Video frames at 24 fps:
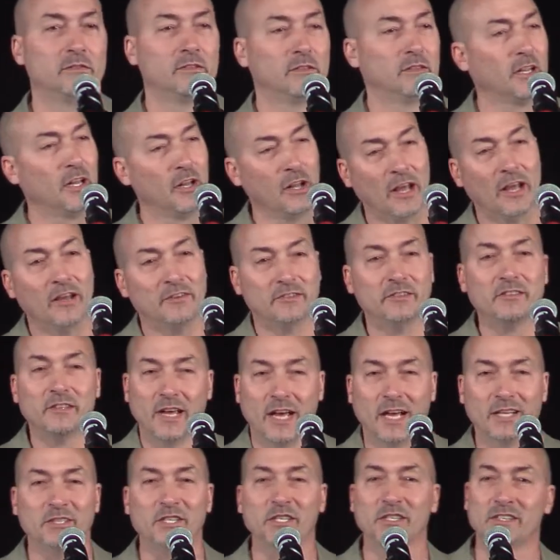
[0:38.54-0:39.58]
Well,
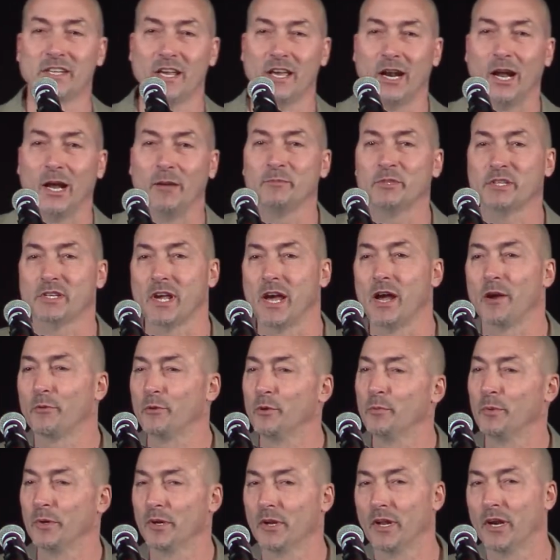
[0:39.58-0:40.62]
as he said, I'm Scott
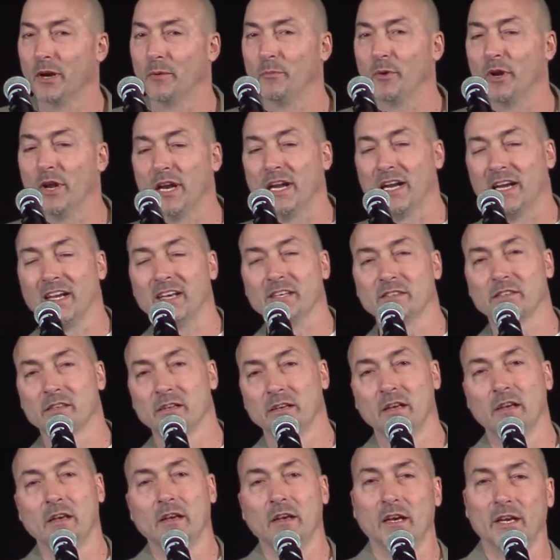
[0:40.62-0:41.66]
Rupert, and I'm running as
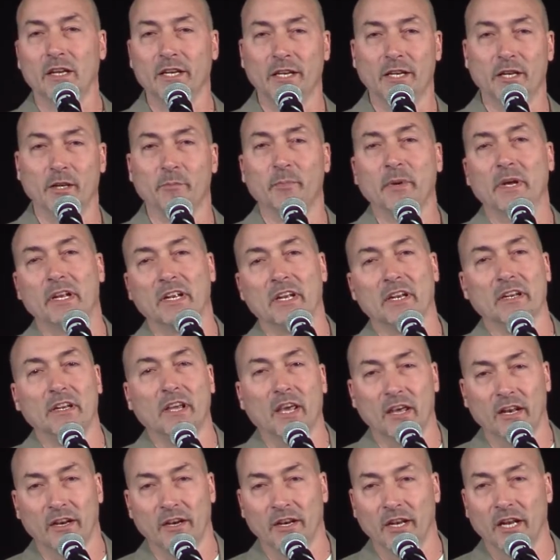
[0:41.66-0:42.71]
an independent
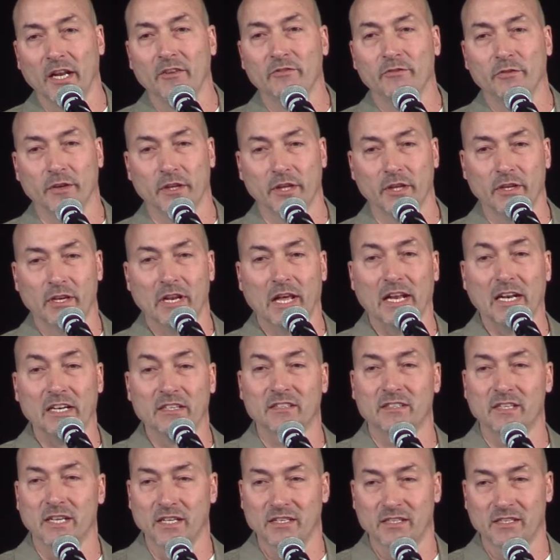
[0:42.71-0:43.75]
candidate for the United
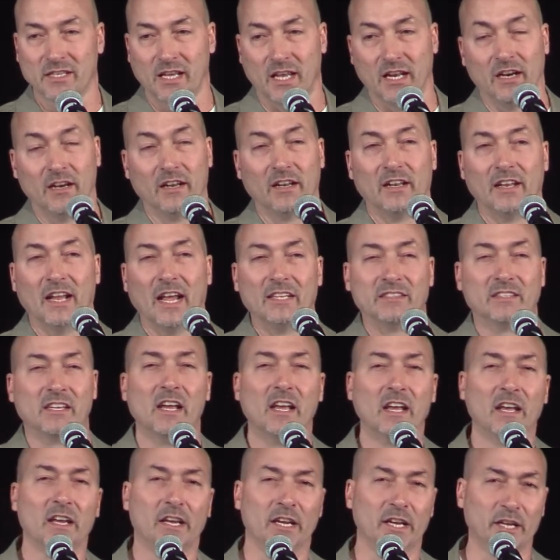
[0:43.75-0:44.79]
States Senate, and that's
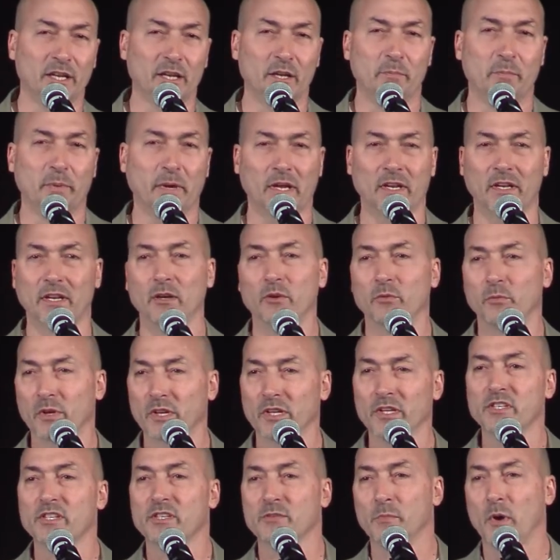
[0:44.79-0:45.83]
independent with a
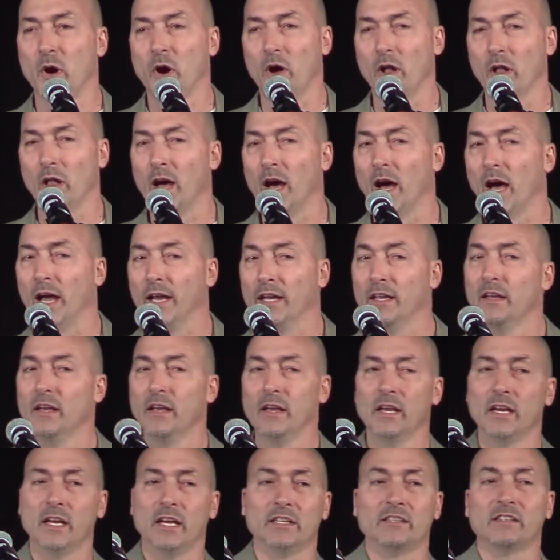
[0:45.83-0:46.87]
small I.
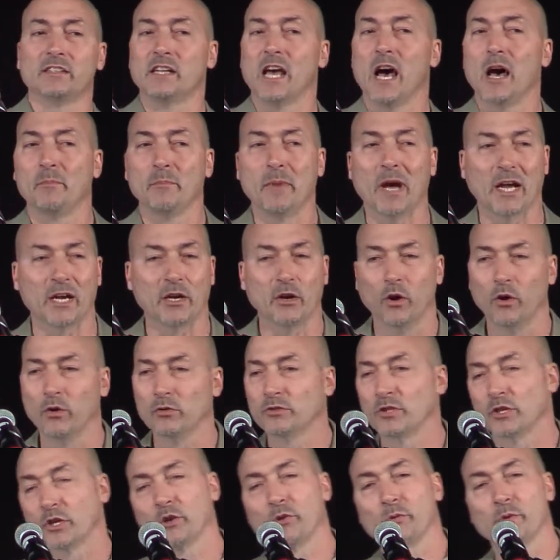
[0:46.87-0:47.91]
It's not my goal
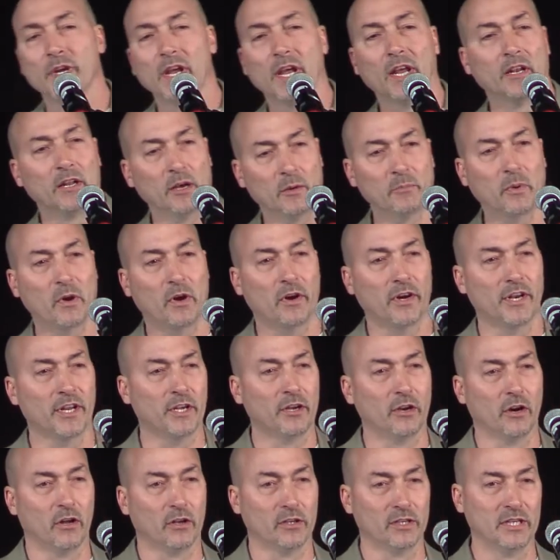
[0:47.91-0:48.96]
to create a party
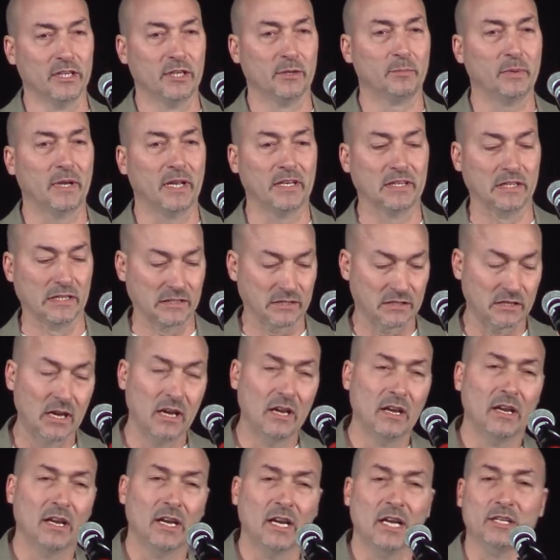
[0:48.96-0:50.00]
called independence.
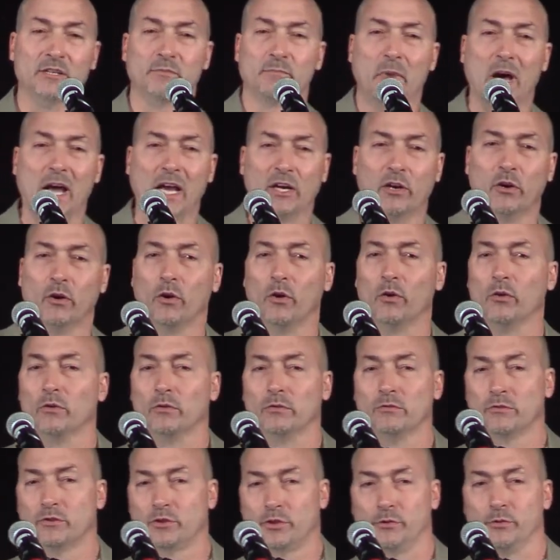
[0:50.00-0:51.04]
It's my goal
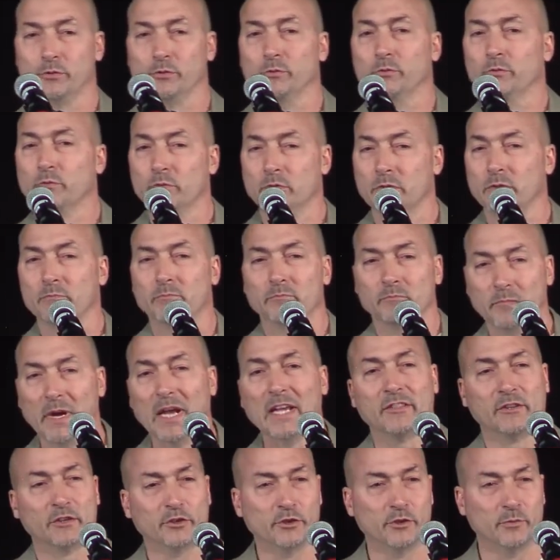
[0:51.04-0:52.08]
to make
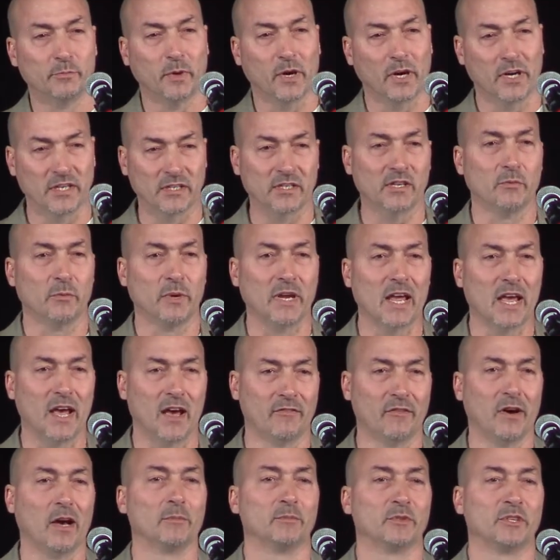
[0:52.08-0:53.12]
the two parties that we have
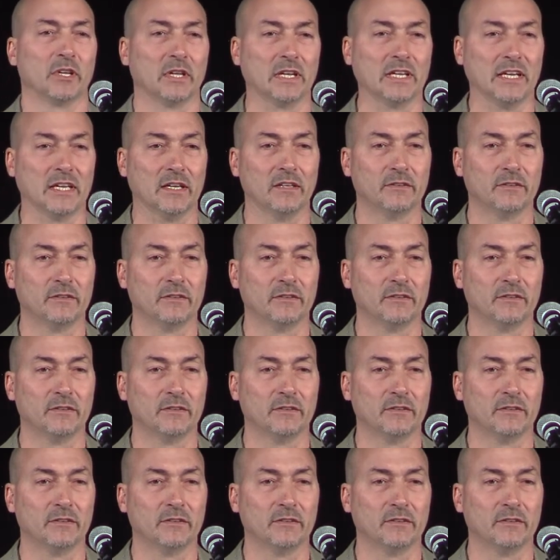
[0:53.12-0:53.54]
obsolete.